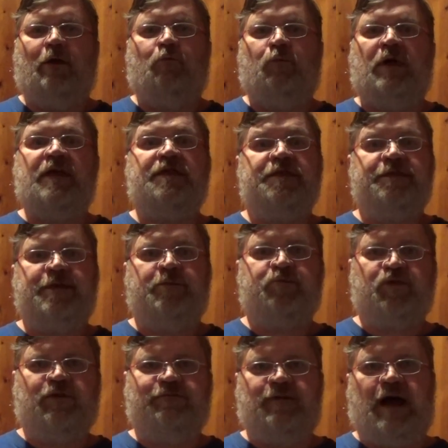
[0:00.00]
with the
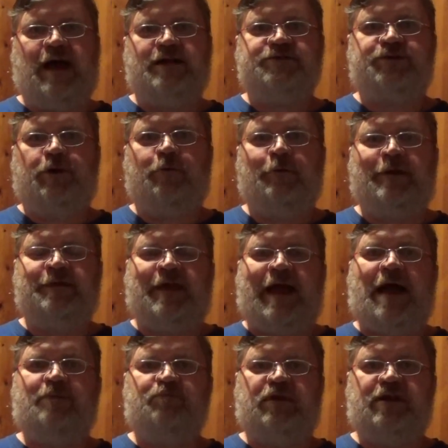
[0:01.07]
proviso and the
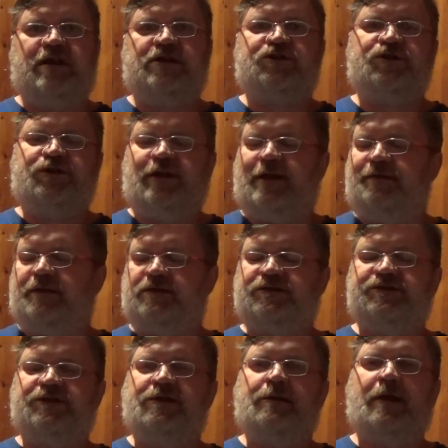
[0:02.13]
admonition, and this
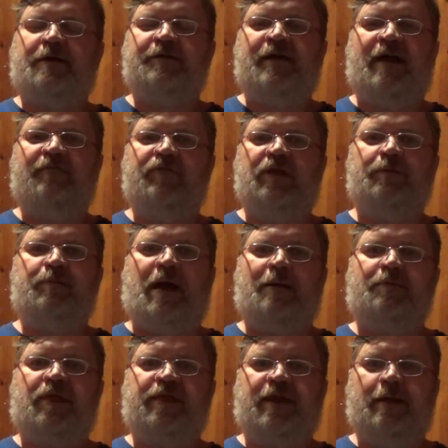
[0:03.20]
is another heavily
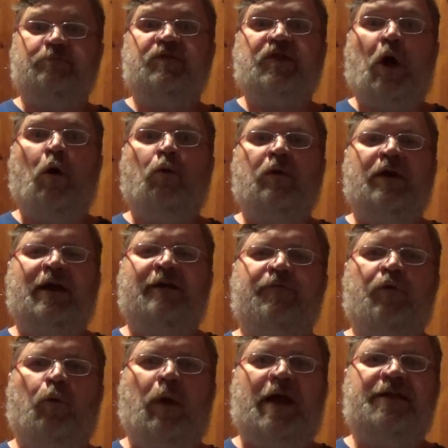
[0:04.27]
men theme, don't
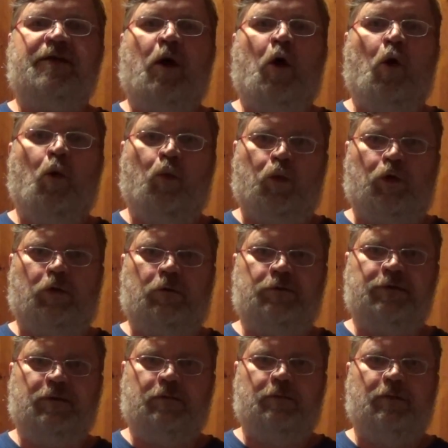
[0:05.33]
away the
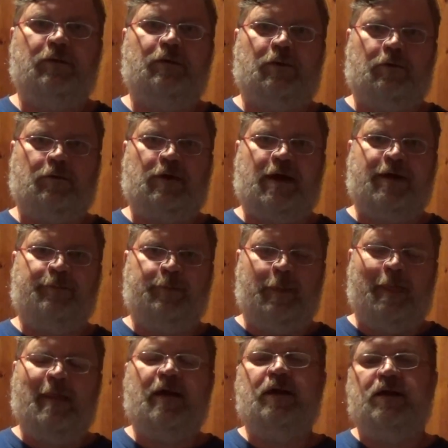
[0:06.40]
homeworld. Okay?
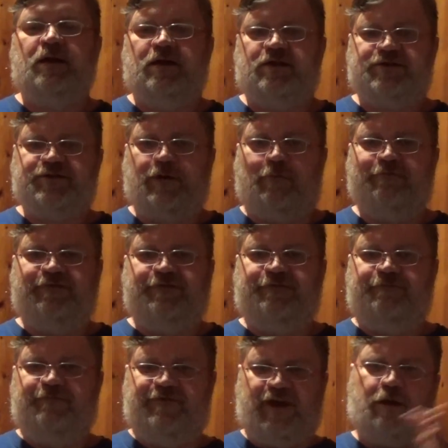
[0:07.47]
So
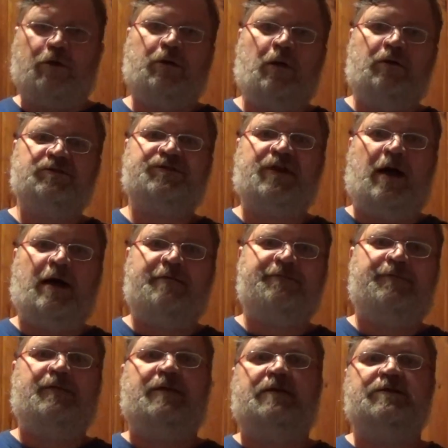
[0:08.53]
Veer goes
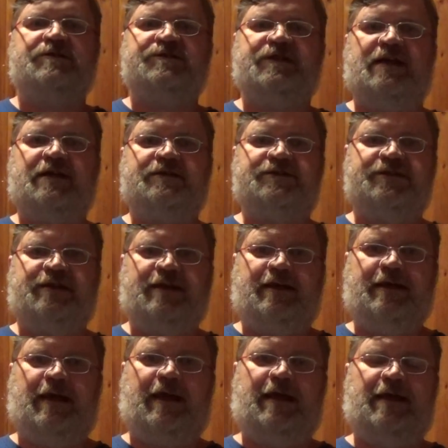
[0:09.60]
off, says
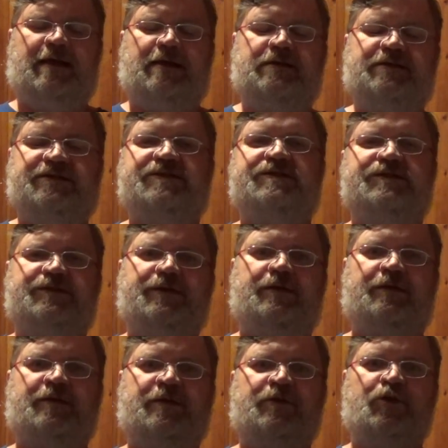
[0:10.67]
he is
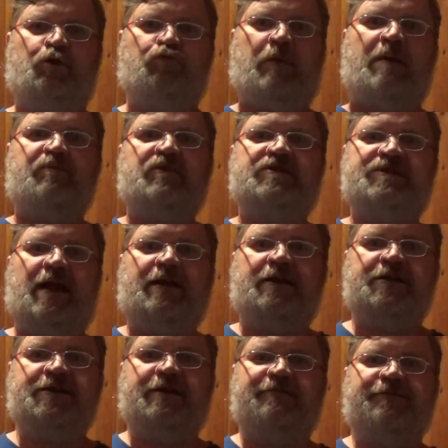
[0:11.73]
the new
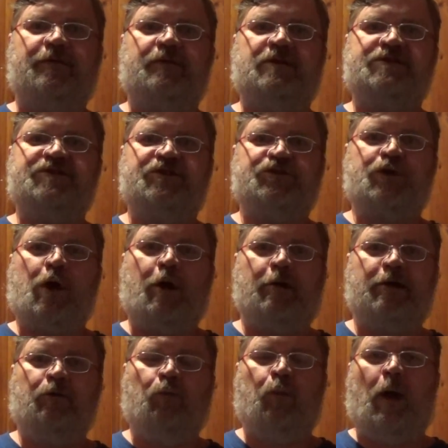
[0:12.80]
representative for the
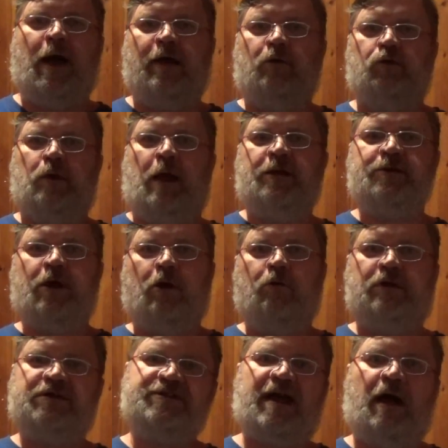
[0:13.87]
Centauri, while
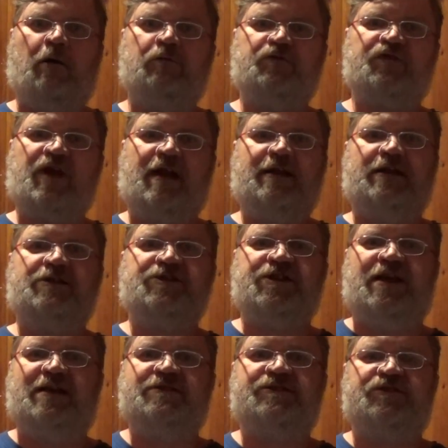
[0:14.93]
Londo is out trying to
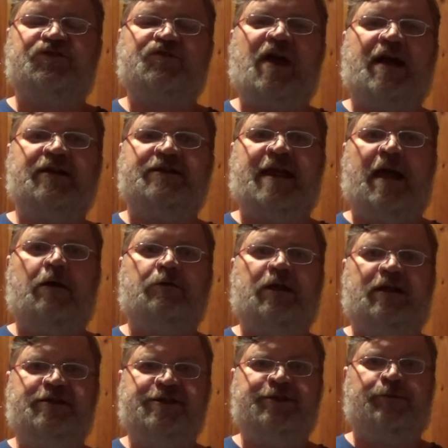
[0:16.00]
chase and track down
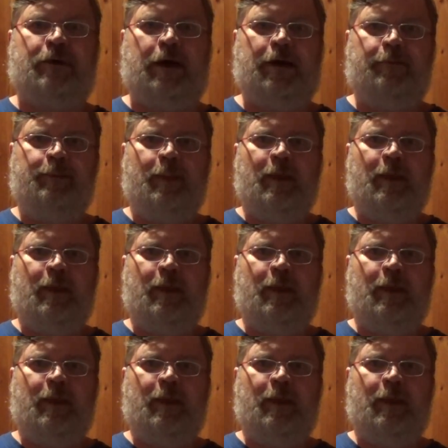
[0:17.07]
Adira.